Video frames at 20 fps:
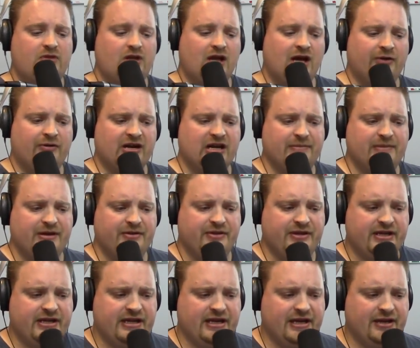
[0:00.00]
I recommend
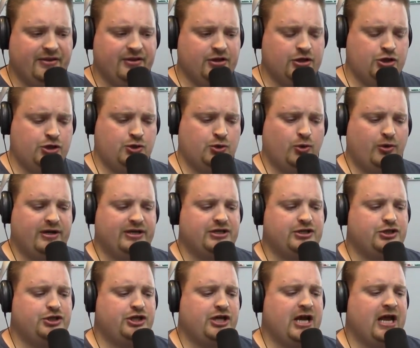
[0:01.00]
the Joyce
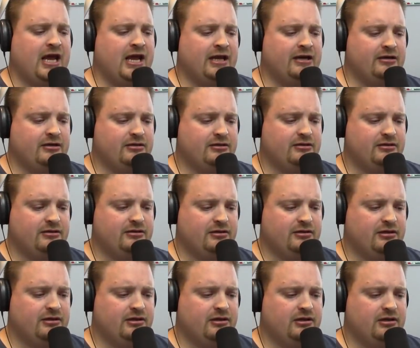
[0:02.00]
Chen,
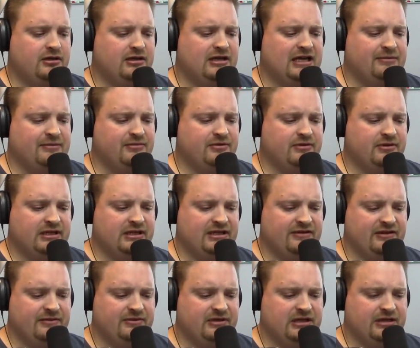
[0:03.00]
I believe.
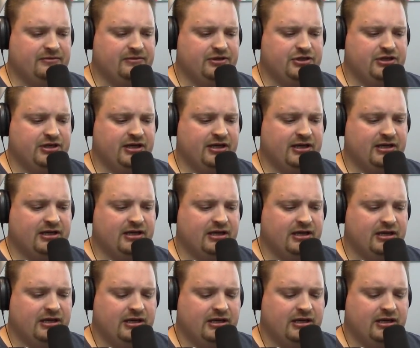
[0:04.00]
Let me double check.